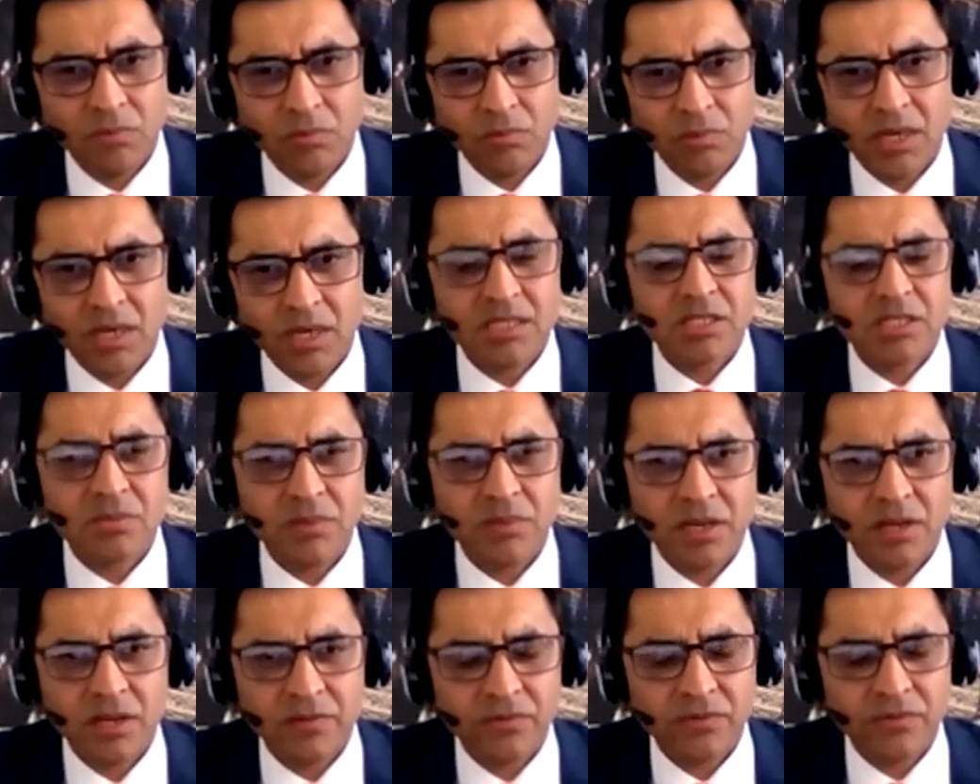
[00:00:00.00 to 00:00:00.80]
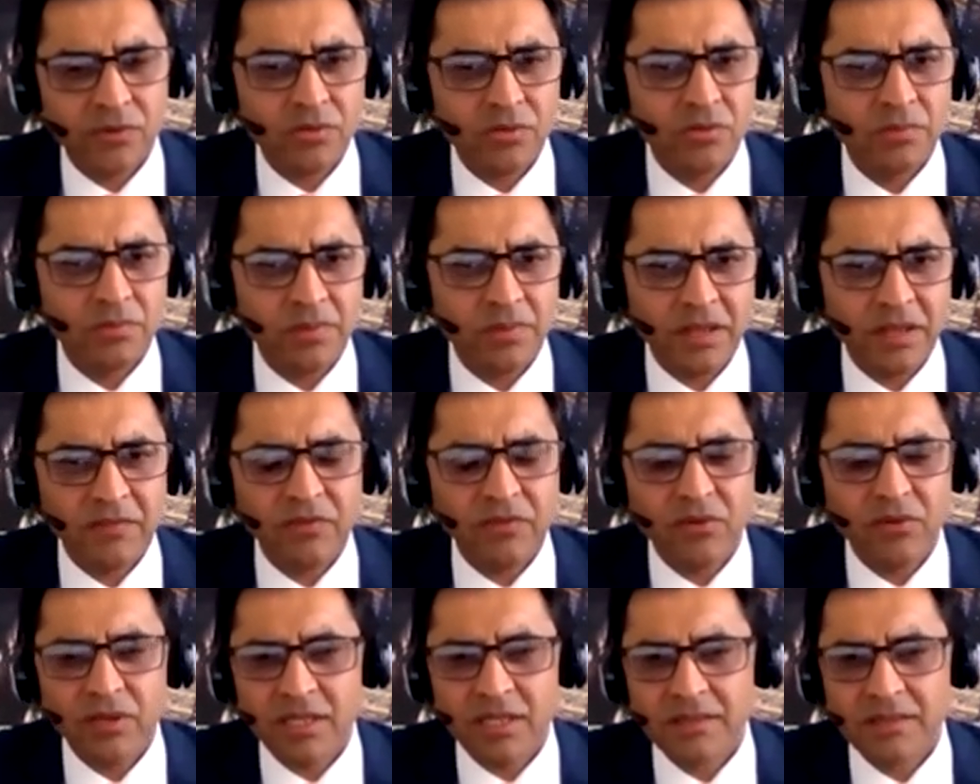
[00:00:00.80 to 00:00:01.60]
one smartphone to pay
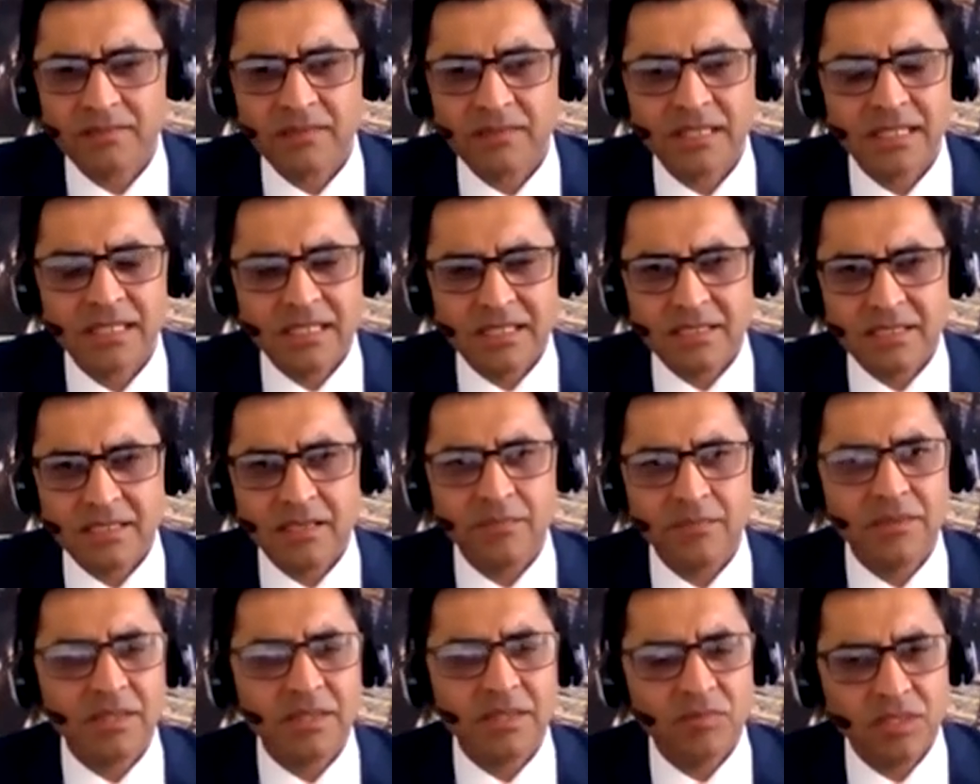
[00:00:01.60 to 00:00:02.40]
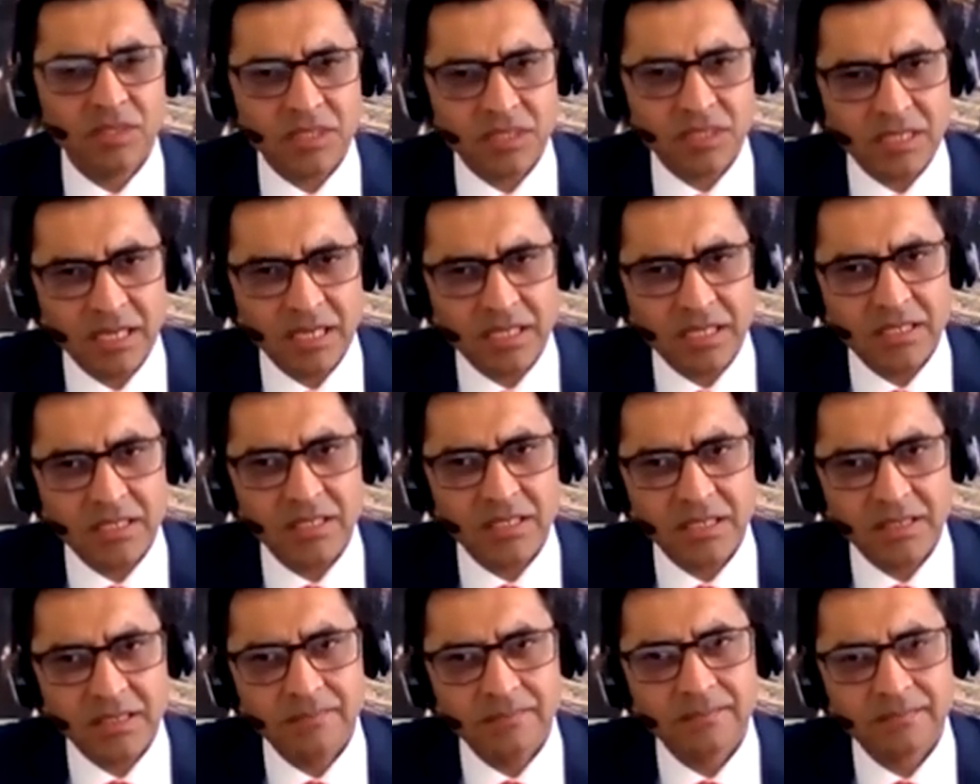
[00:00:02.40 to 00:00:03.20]
for it is something we'll start
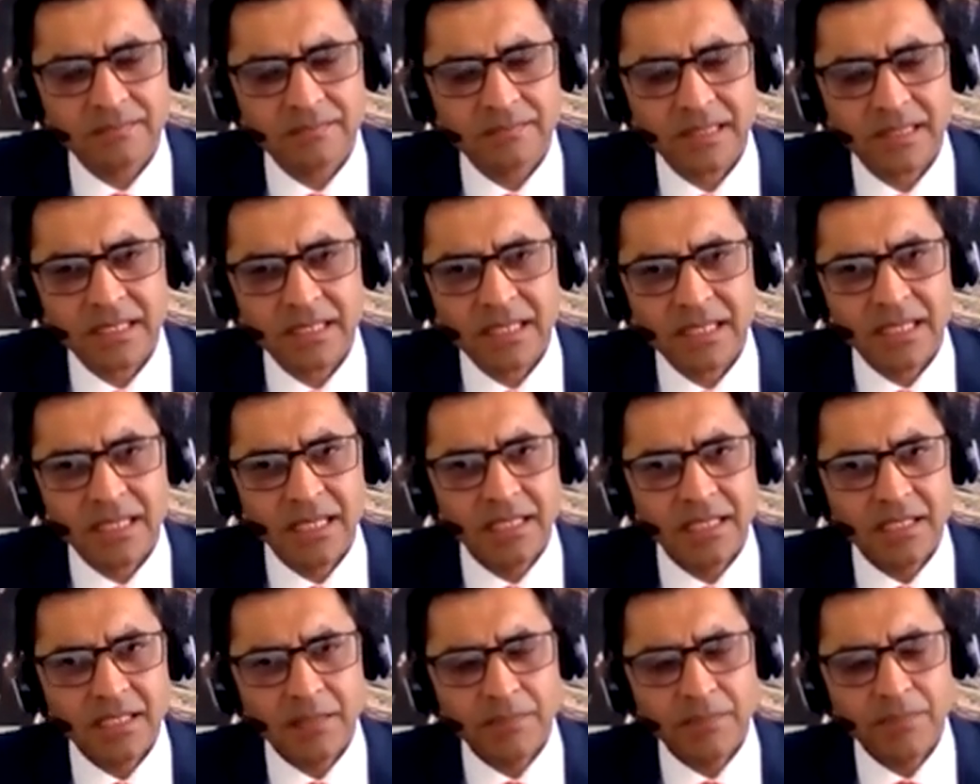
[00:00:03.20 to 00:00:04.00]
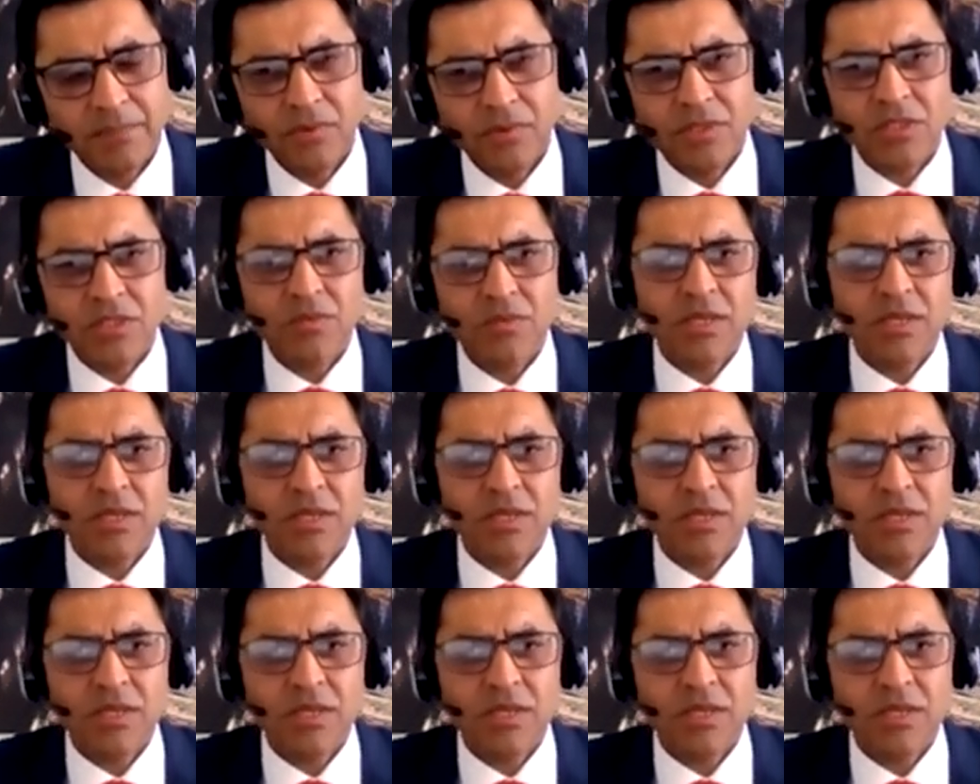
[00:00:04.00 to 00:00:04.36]
seeing. And then post